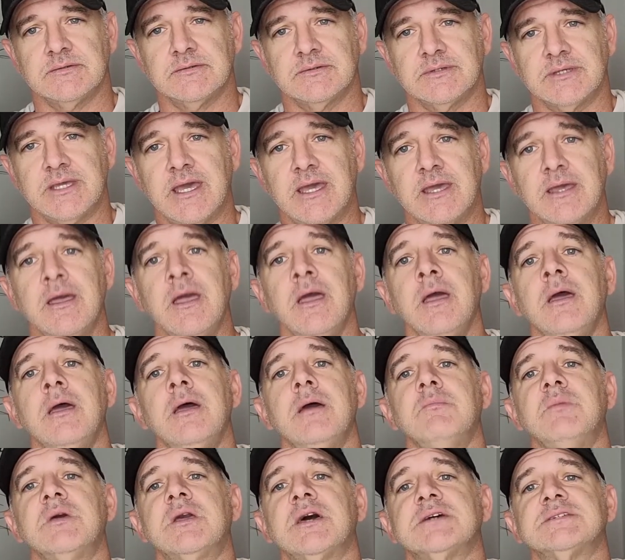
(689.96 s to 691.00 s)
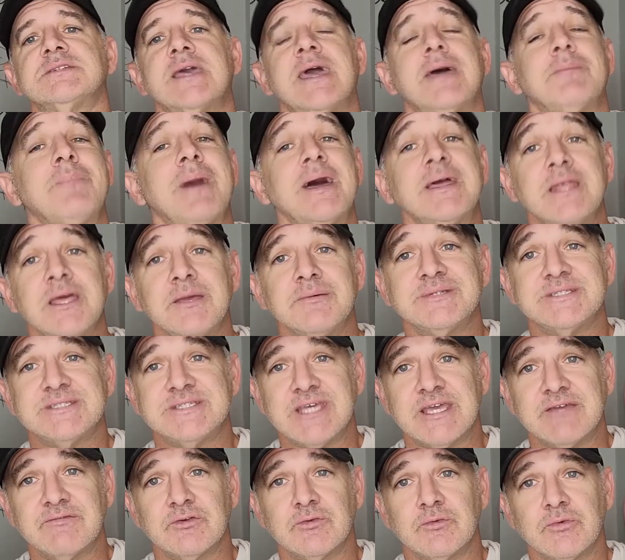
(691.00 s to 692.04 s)
Okay? Because again, my name is
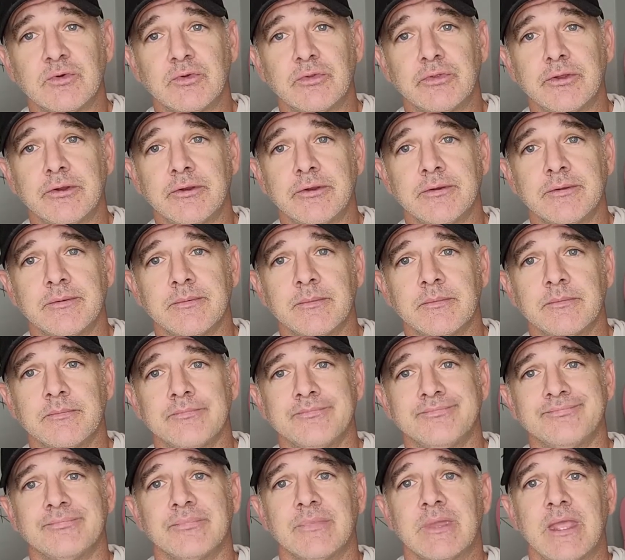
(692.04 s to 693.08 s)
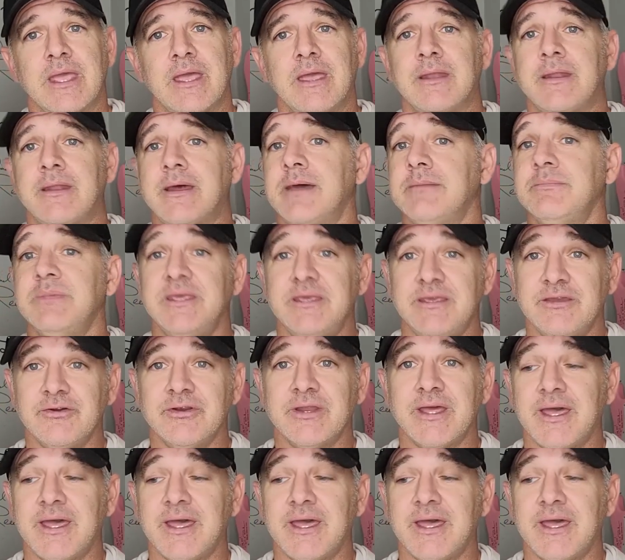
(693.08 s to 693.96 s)
David Ruther, and I'm here to